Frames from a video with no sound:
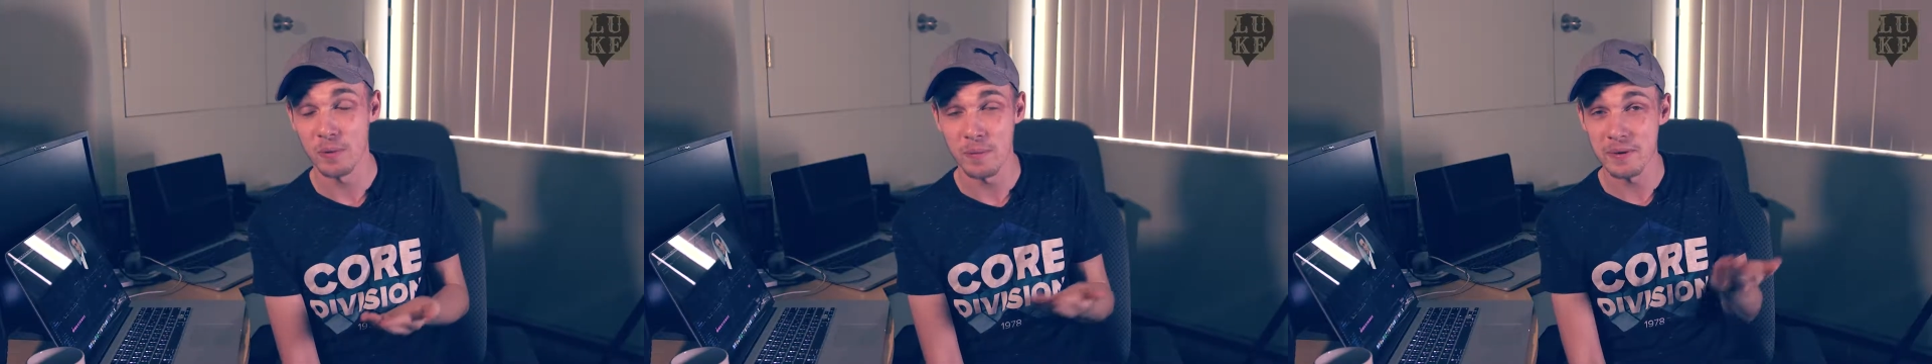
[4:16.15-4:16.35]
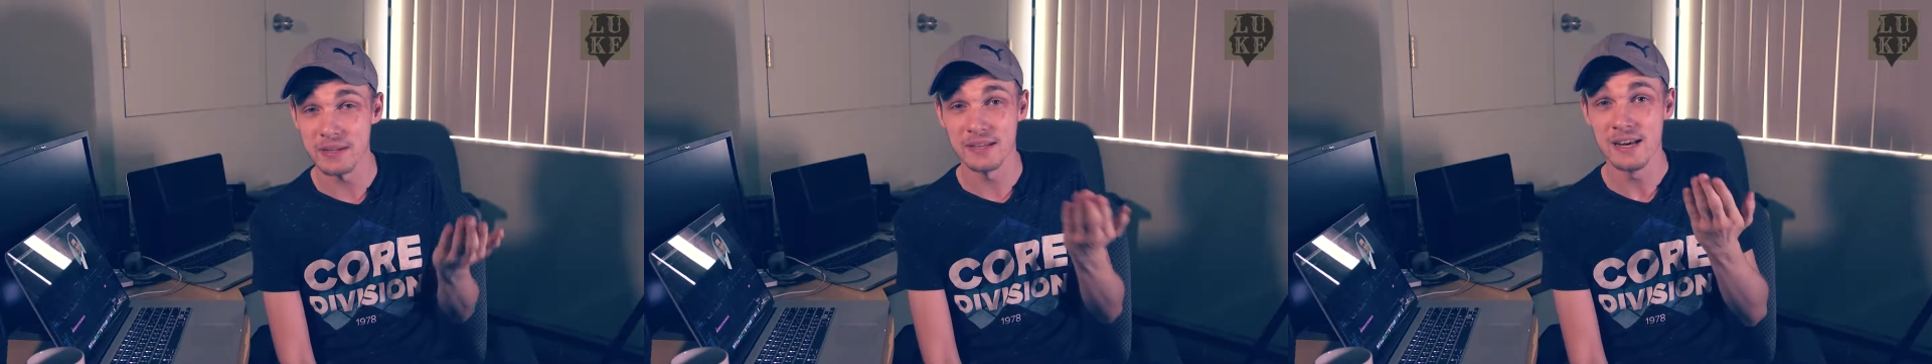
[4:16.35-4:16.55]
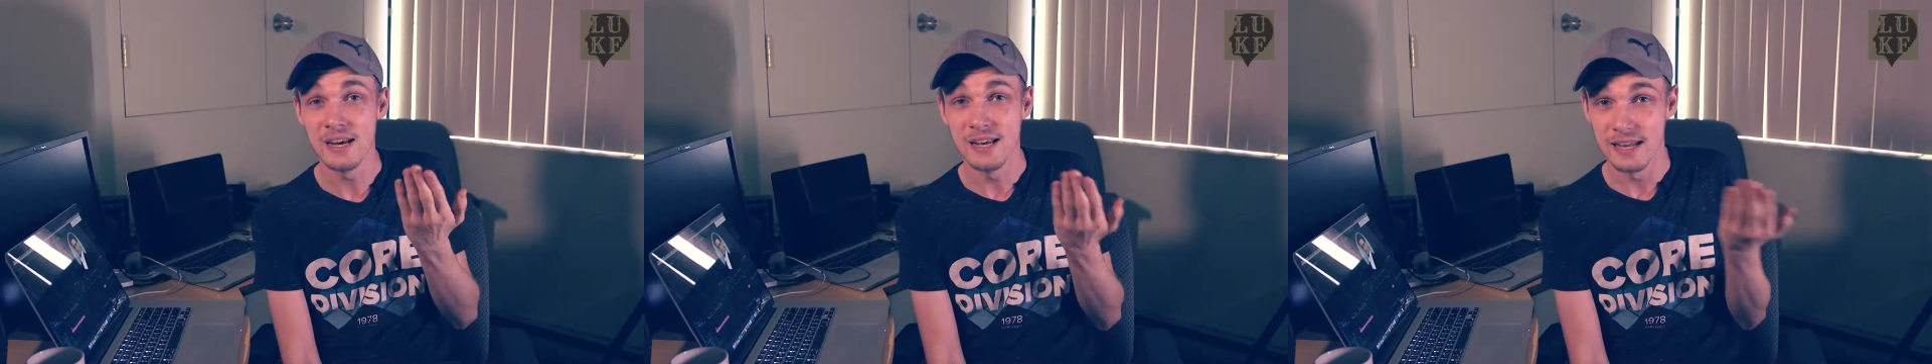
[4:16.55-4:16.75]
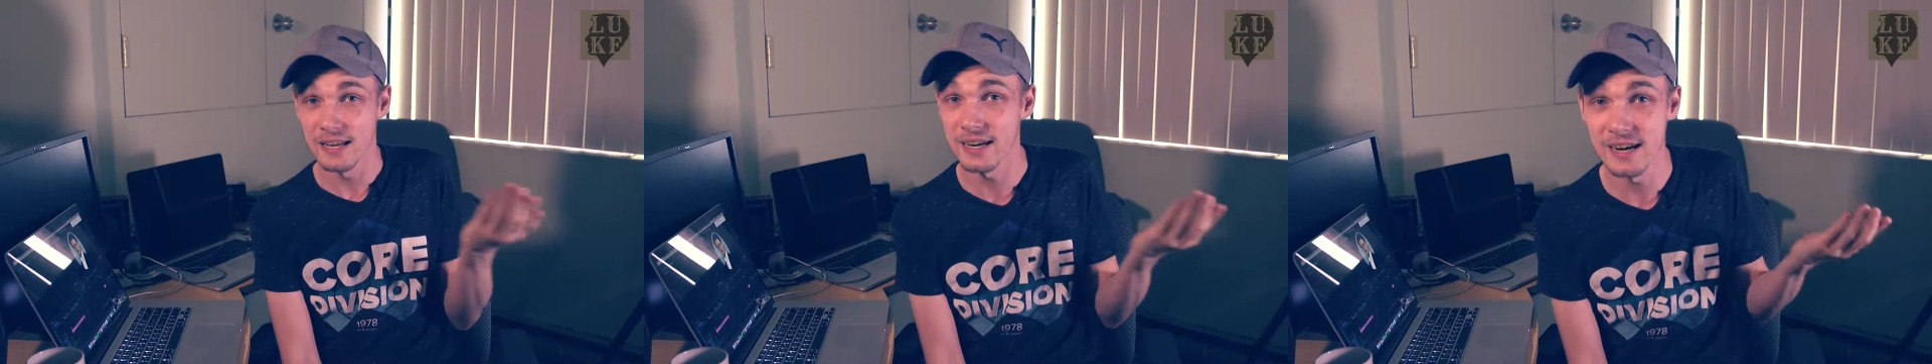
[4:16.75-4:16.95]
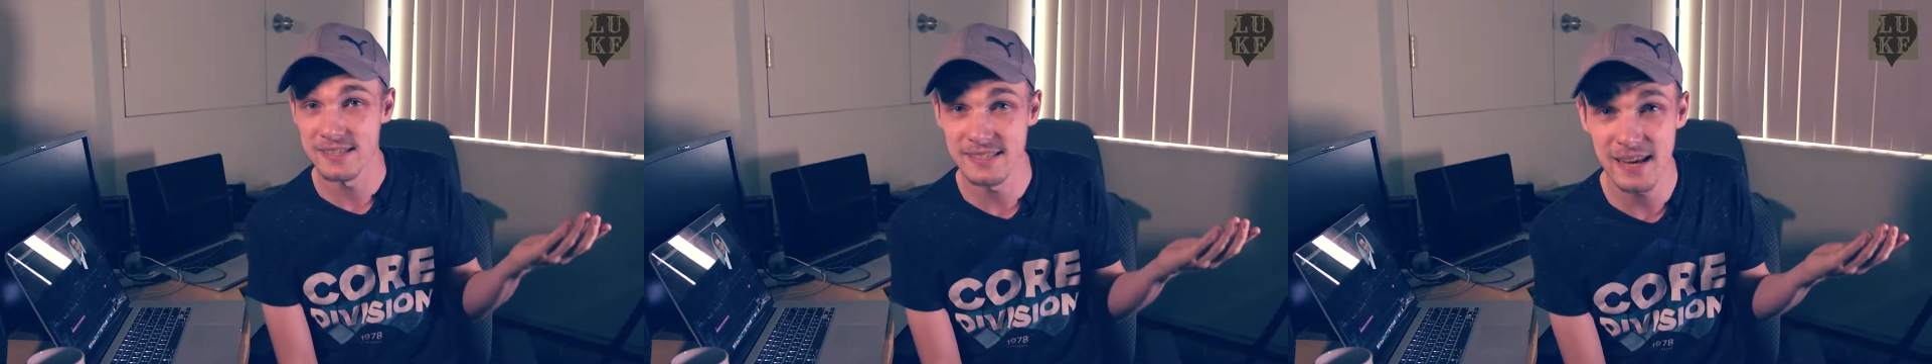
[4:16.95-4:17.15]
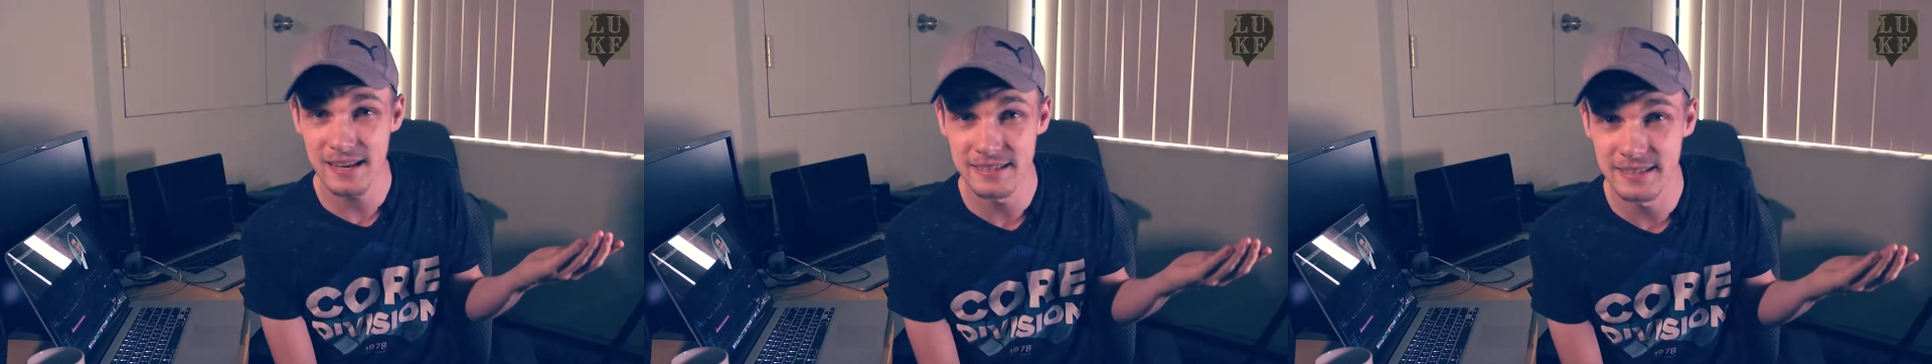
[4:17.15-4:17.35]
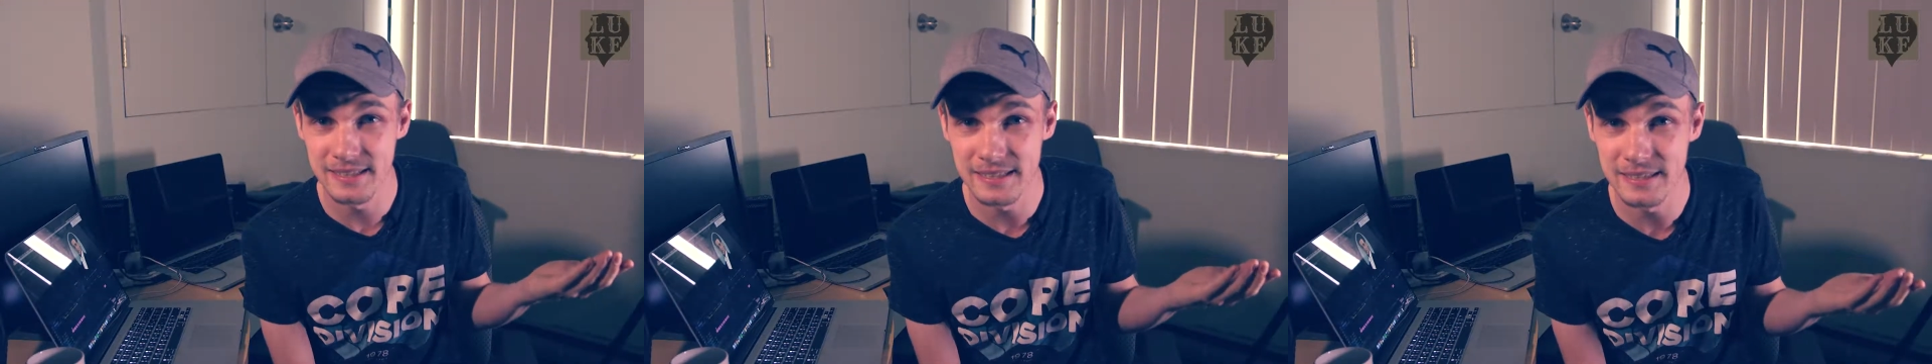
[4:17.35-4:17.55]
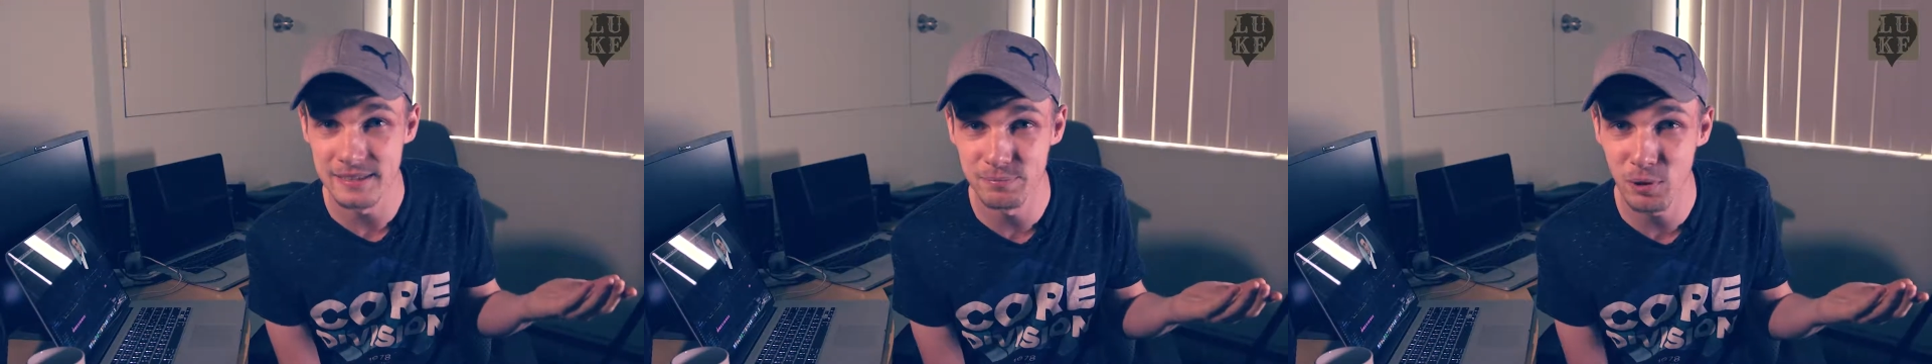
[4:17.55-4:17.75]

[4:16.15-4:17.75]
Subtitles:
I mean, like I said, the